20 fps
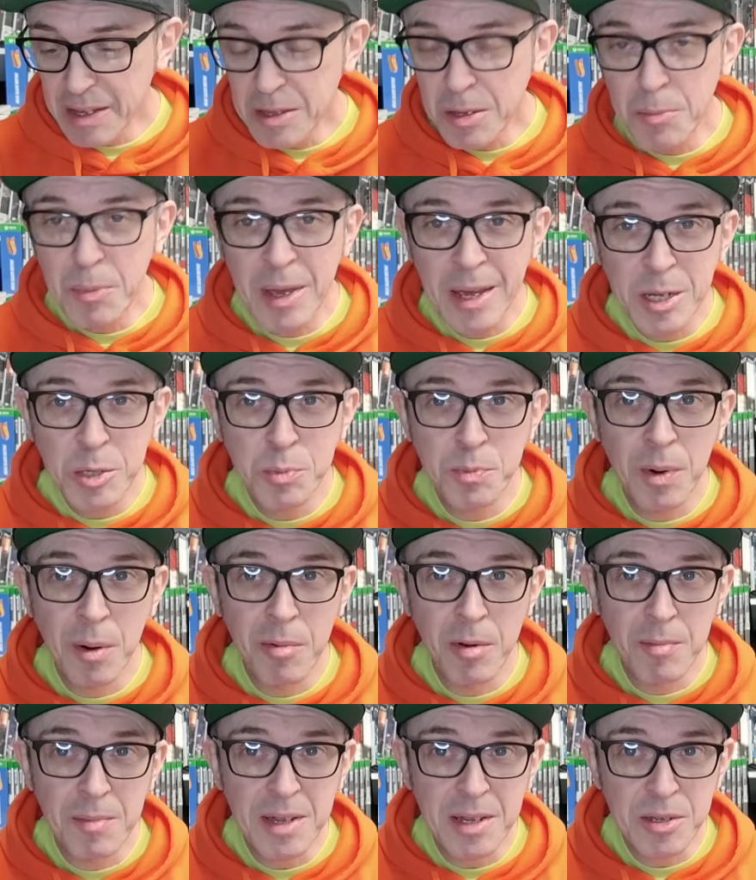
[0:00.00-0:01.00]
The biggest
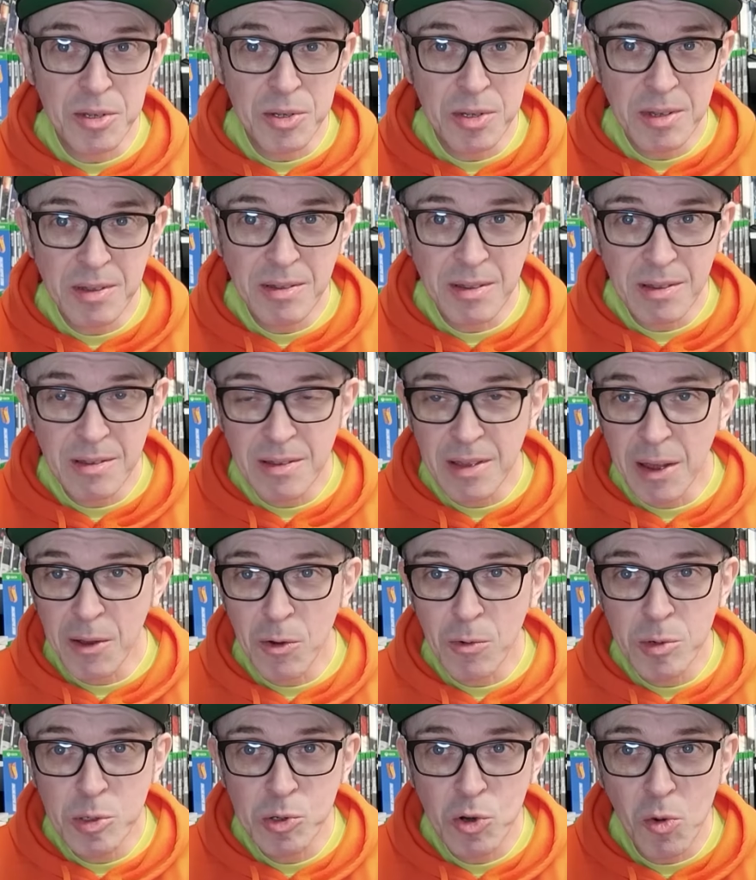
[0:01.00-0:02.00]
problem is they
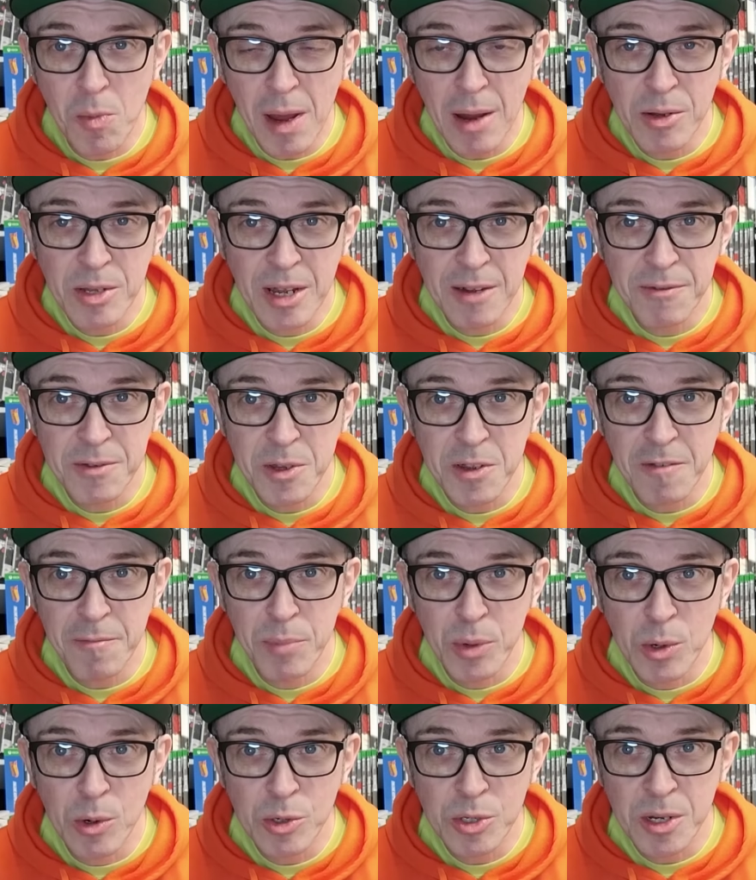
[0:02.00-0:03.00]
always come out after you've
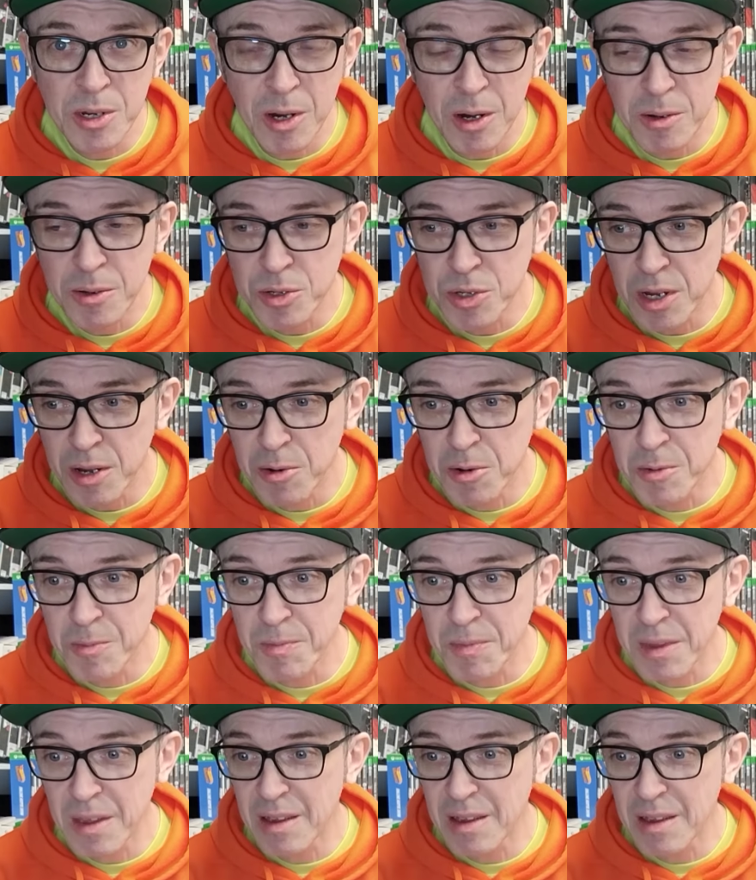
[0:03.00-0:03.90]
bought a console,